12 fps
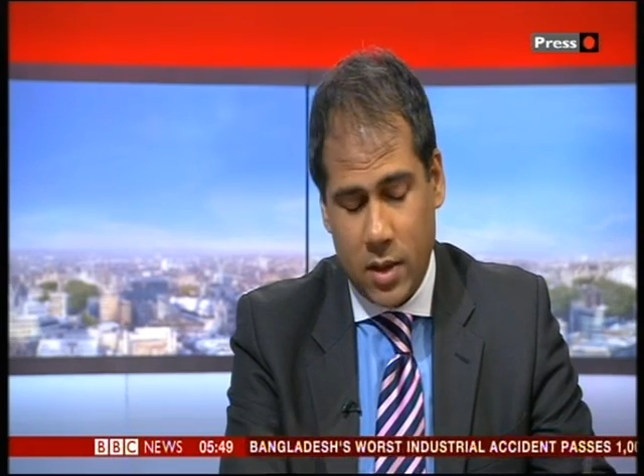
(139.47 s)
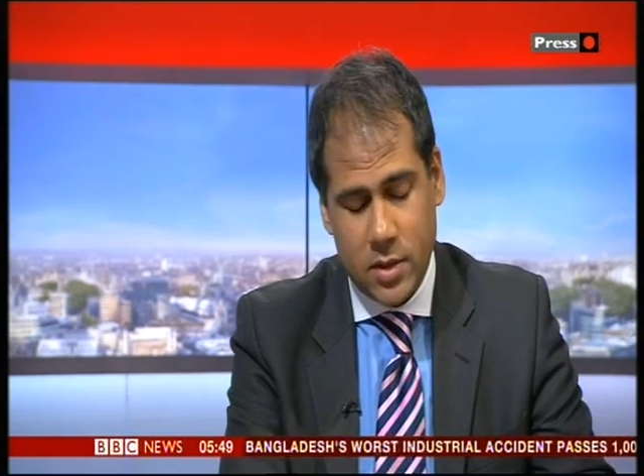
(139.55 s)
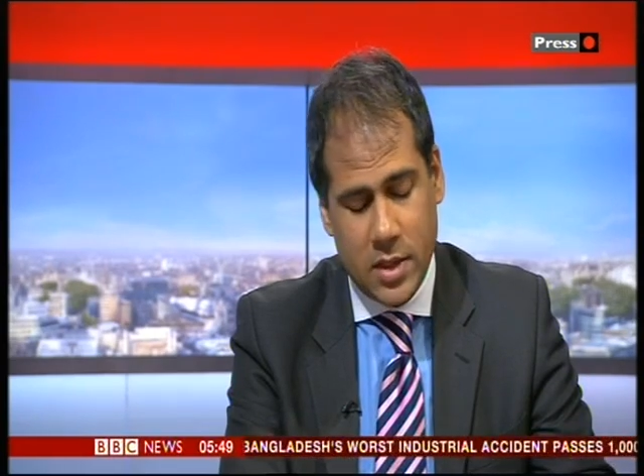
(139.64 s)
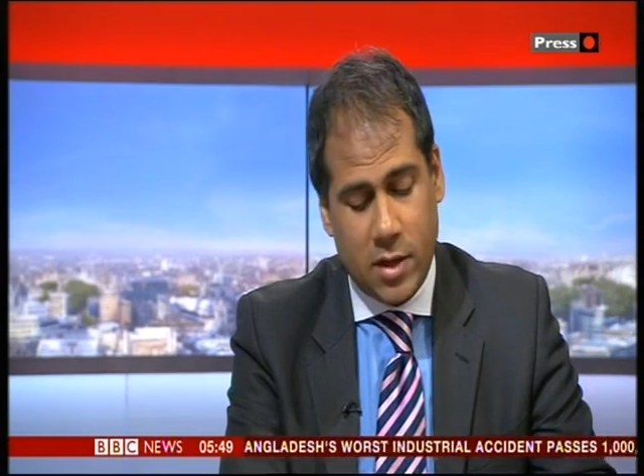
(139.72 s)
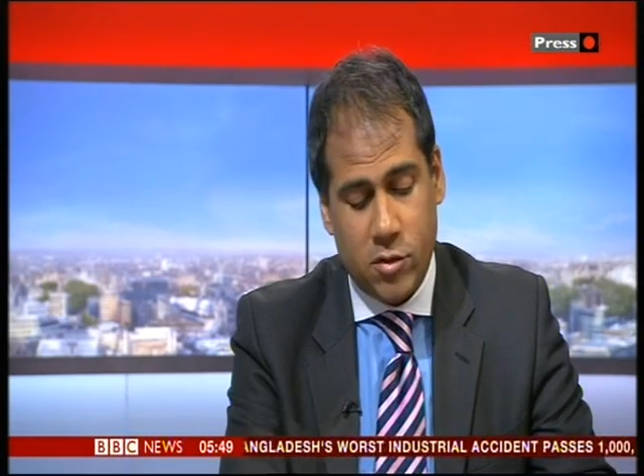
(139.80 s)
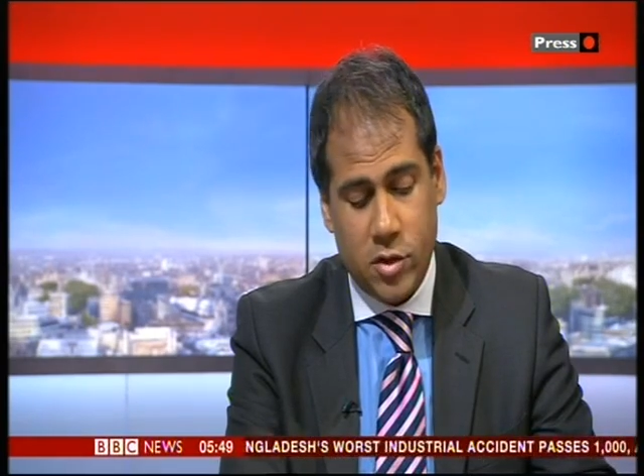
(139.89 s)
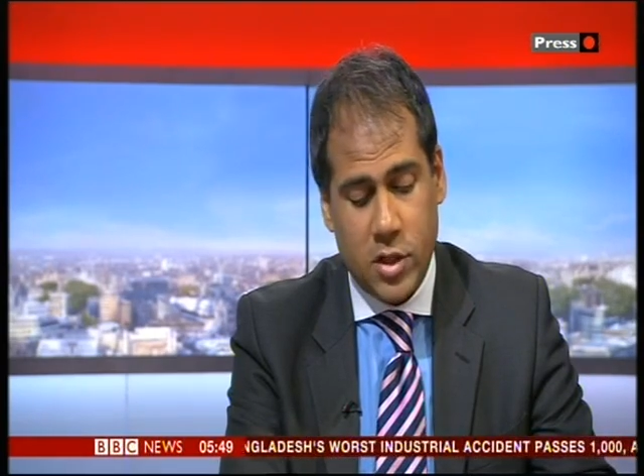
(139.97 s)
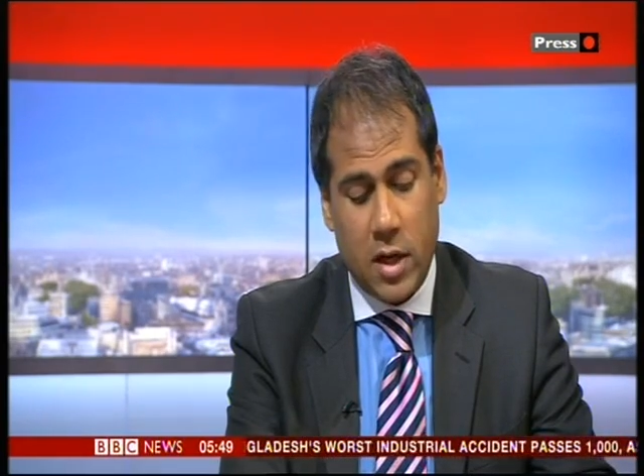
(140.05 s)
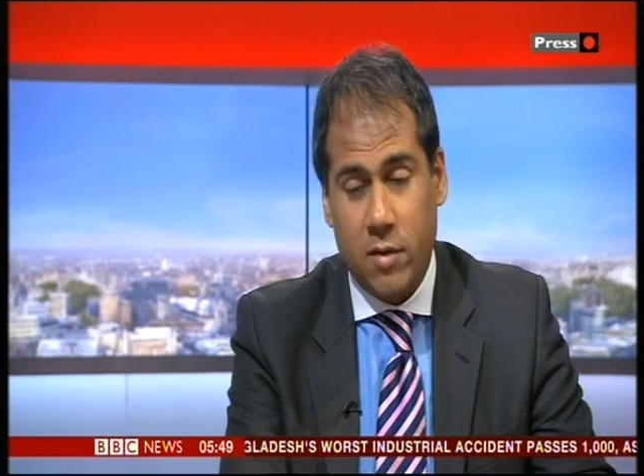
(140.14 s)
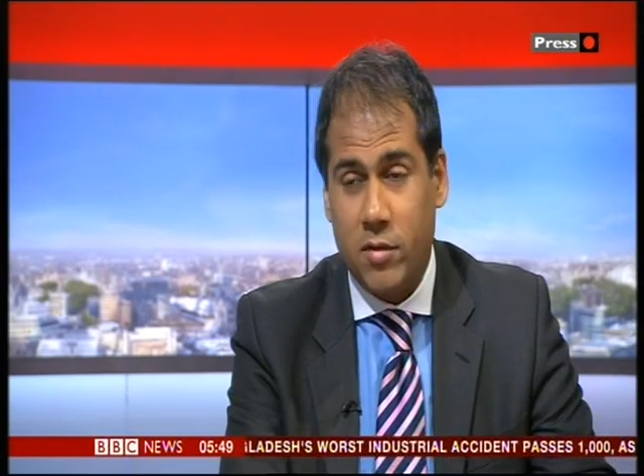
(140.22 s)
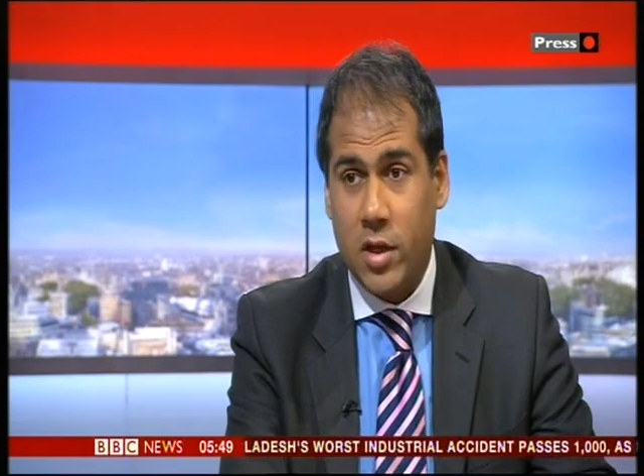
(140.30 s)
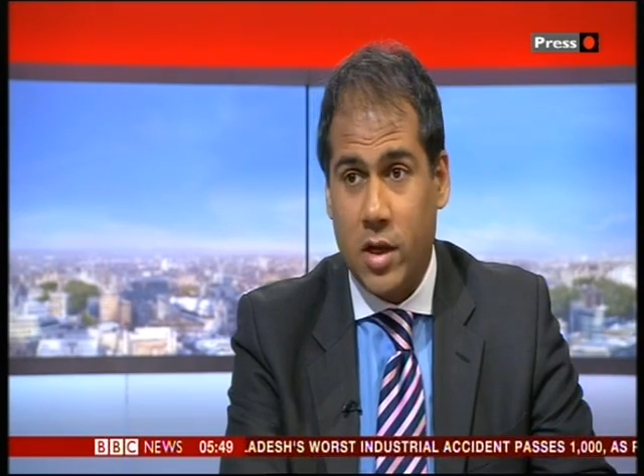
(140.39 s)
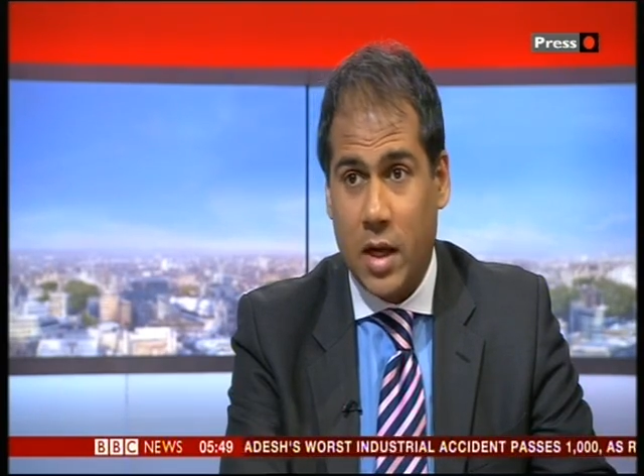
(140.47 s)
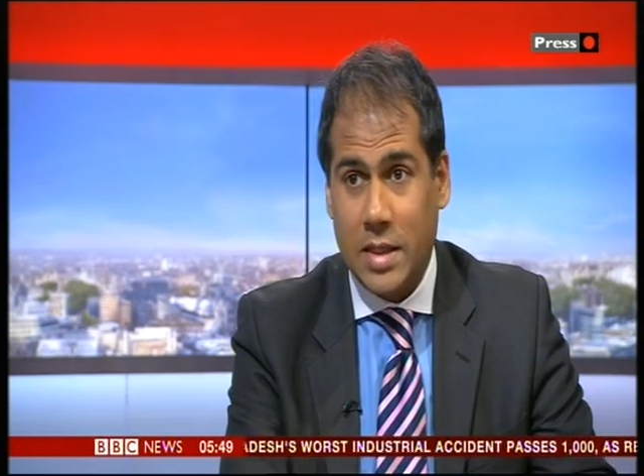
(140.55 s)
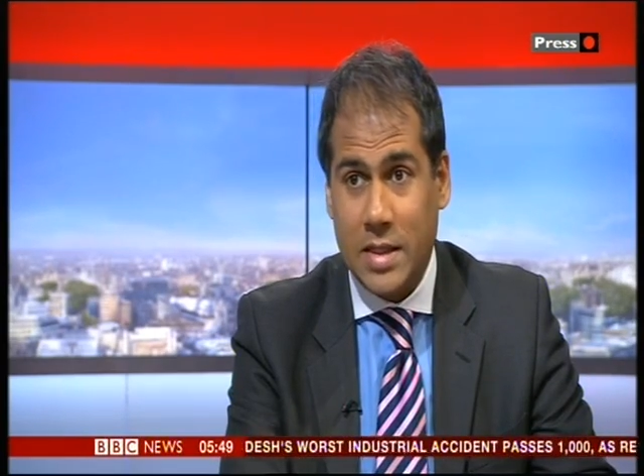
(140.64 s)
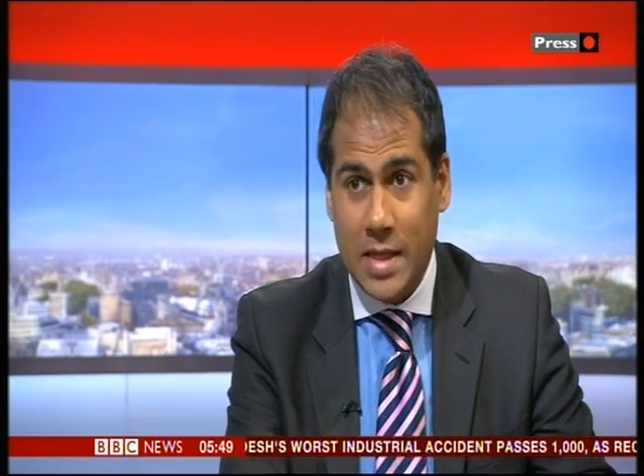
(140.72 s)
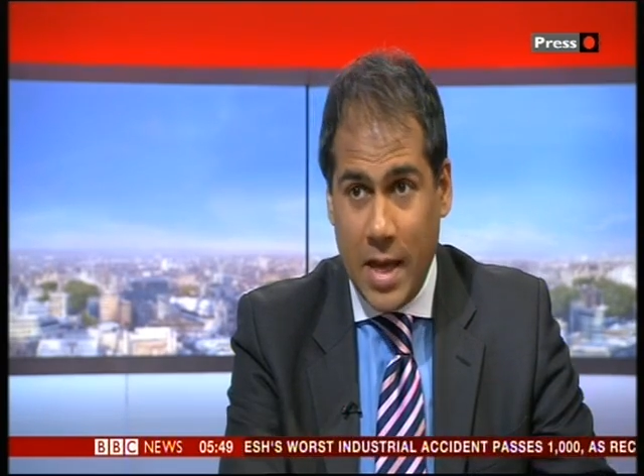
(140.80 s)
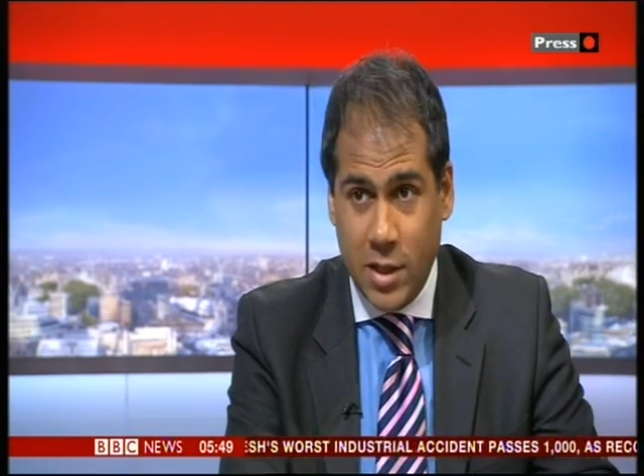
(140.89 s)
Secretary General of the
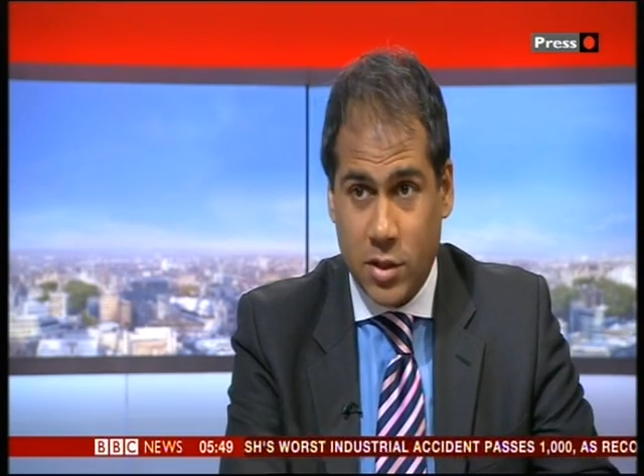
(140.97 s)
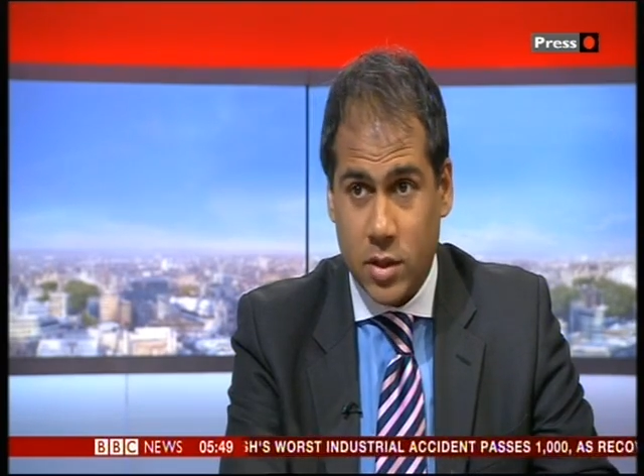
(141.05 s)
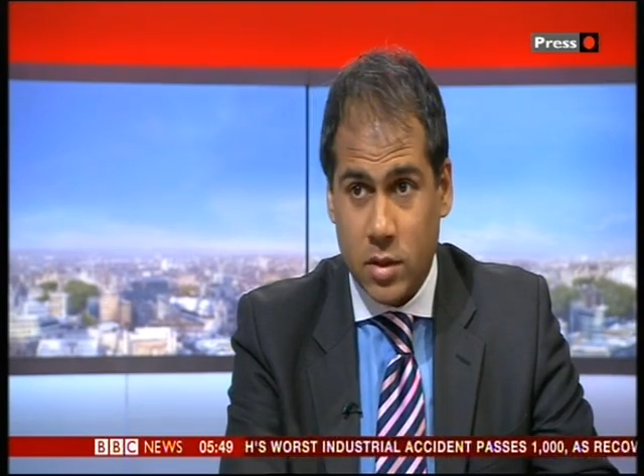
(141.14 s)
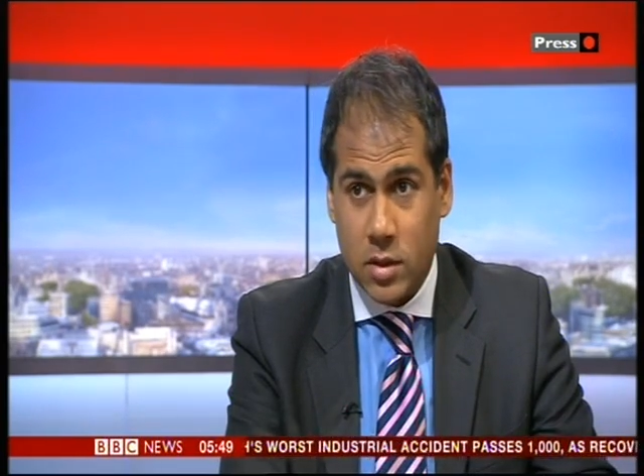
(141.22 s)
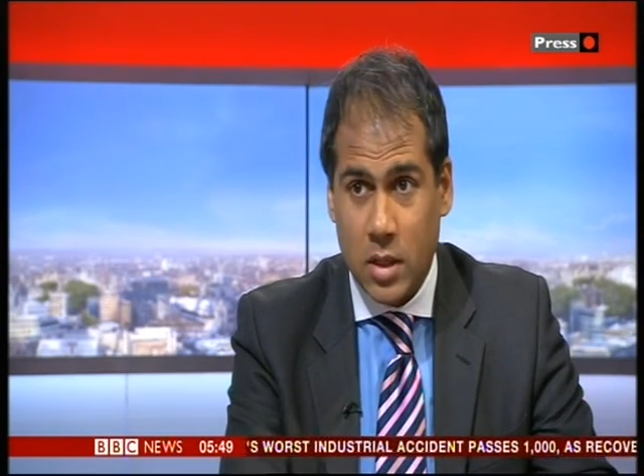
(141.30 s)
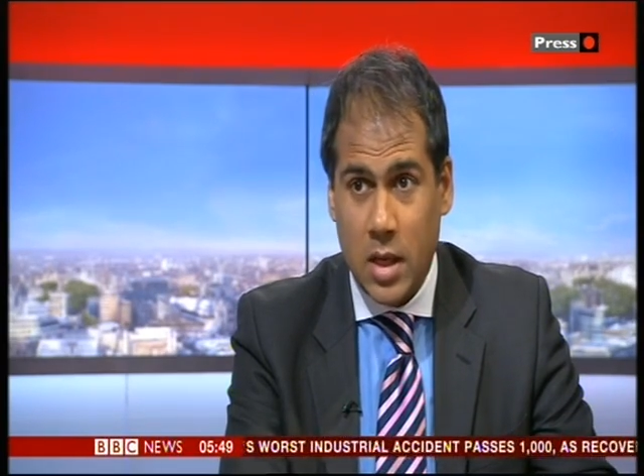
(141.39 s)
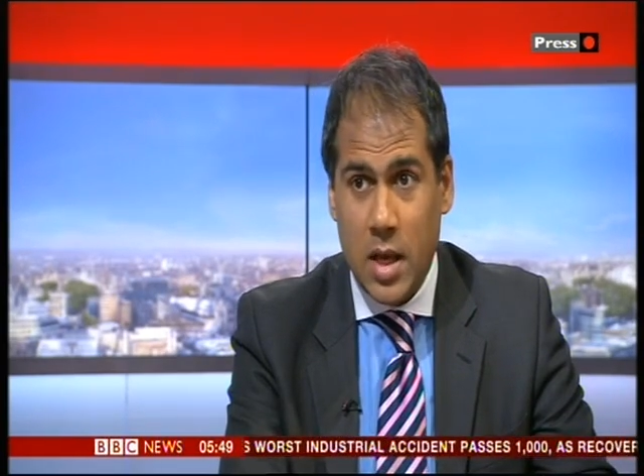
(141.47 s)
United Nations